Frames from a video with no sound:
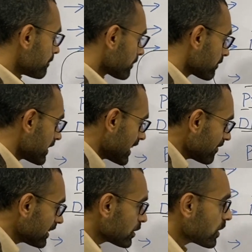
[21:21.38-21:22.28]

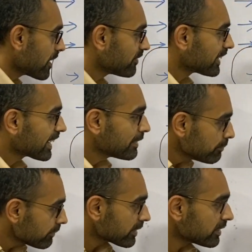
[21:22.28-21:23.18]
whenever you have
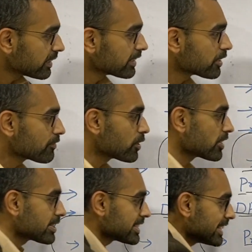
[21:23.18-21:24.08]
time, if you
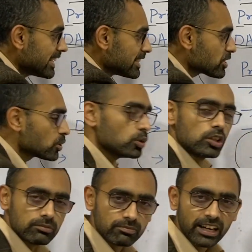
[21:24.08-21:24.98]
are still in school,
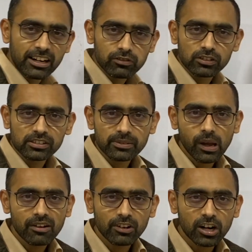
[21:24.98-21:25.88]
wonderful, you
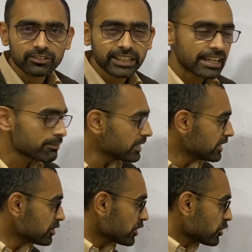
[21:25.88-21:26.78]
have a lot of time,
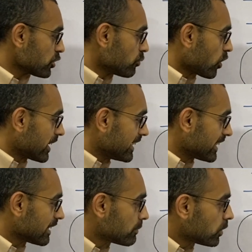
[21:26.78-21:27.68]
so you should
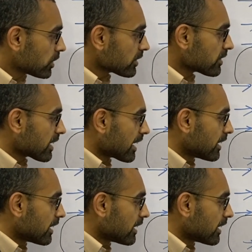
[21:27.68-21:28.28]
volunteer more